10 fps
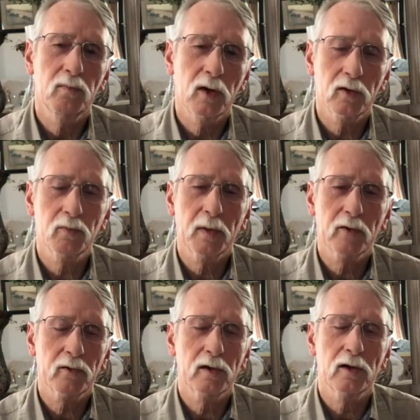
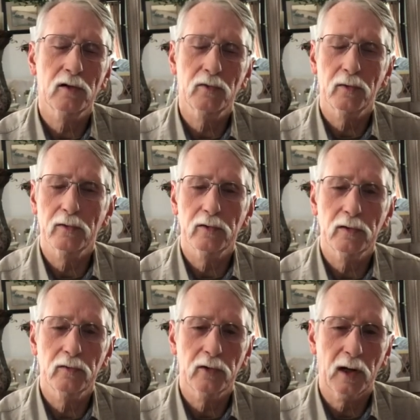especially these first
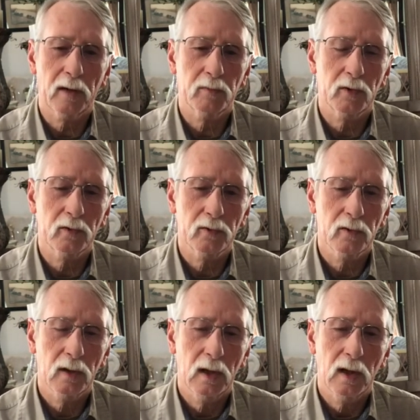2 chapters,
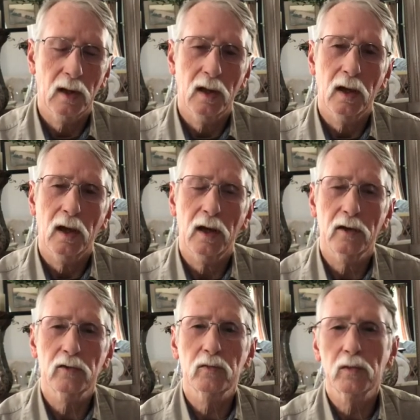
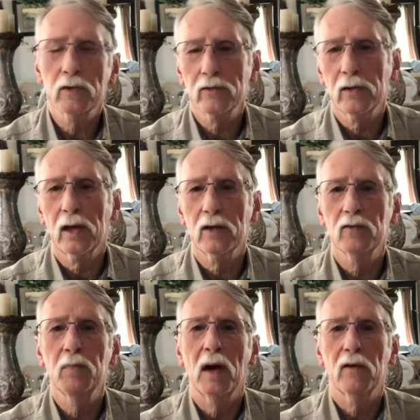is we're
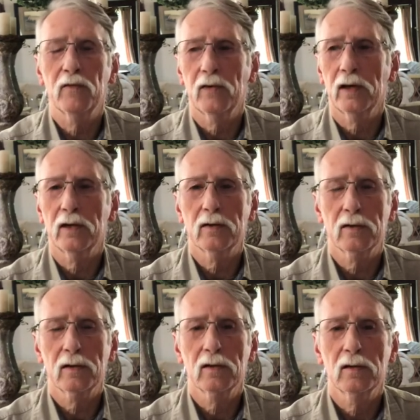saved by faith,